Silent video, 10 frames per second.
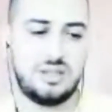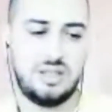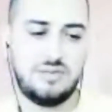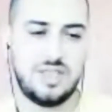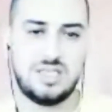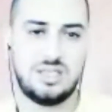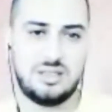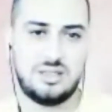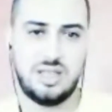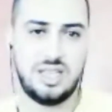invested
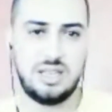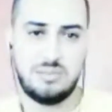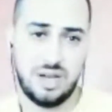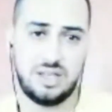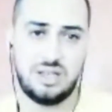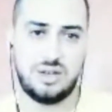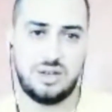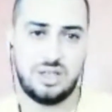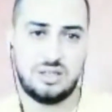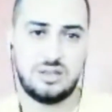any money on
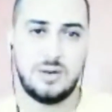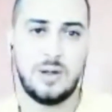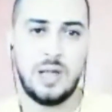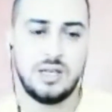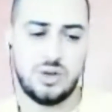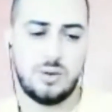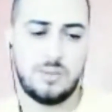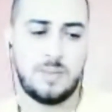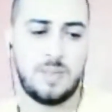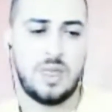it.
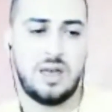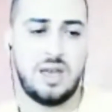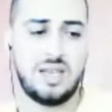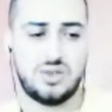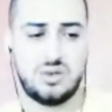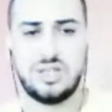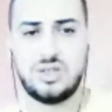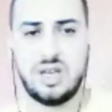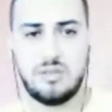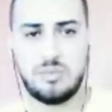So as soon
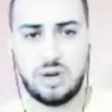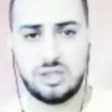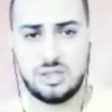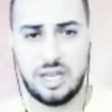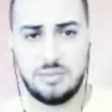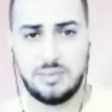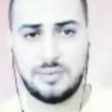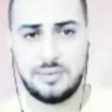as you have a prototype,